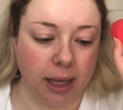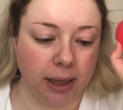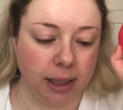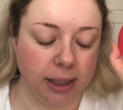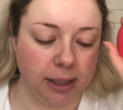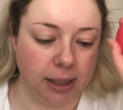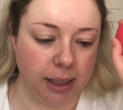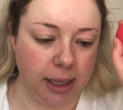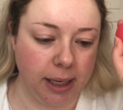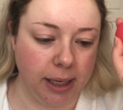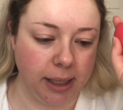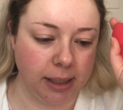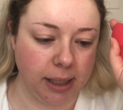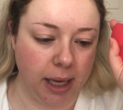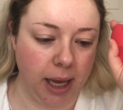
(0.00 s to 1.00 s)
This
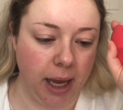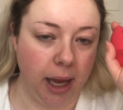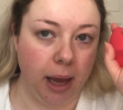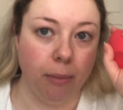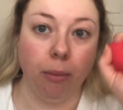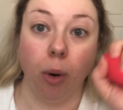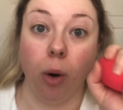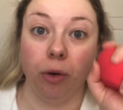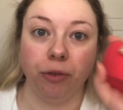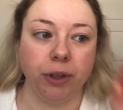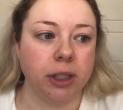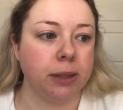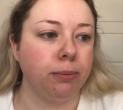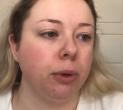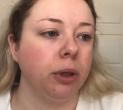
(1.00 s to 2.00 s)
is a Morphe
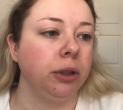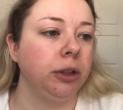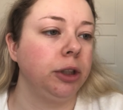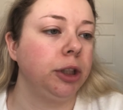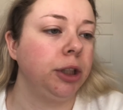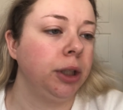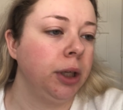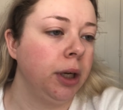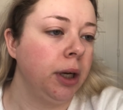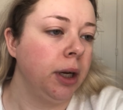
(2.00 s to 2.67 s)
sponge,